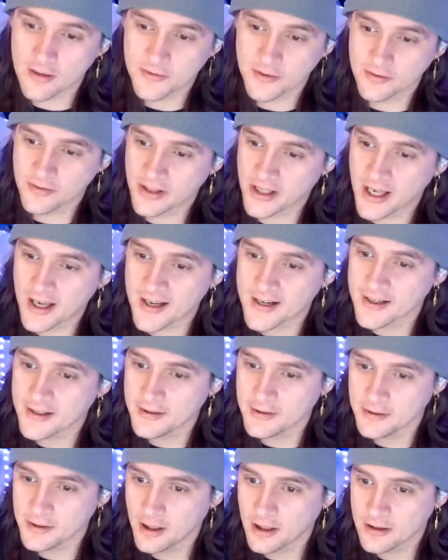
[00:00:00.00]
for
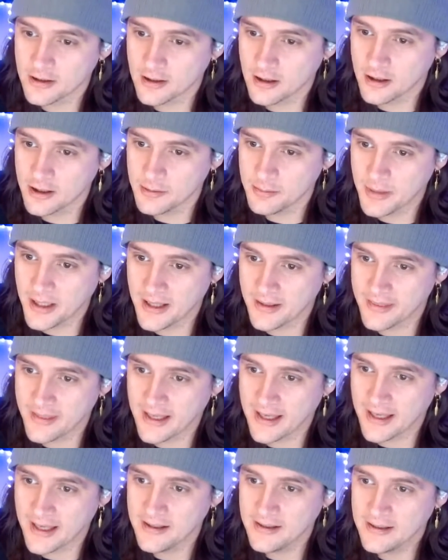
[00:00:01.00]
Vicario. Y'all can already bet
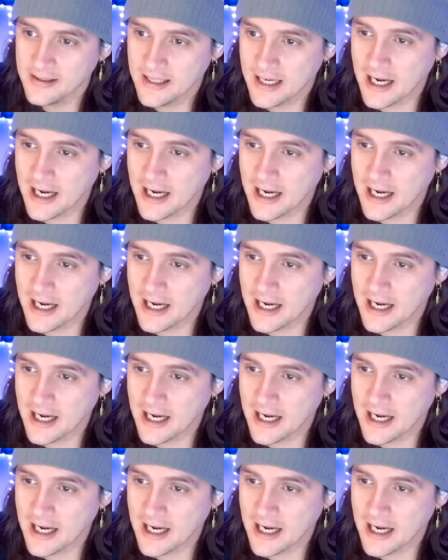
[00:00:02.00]
that.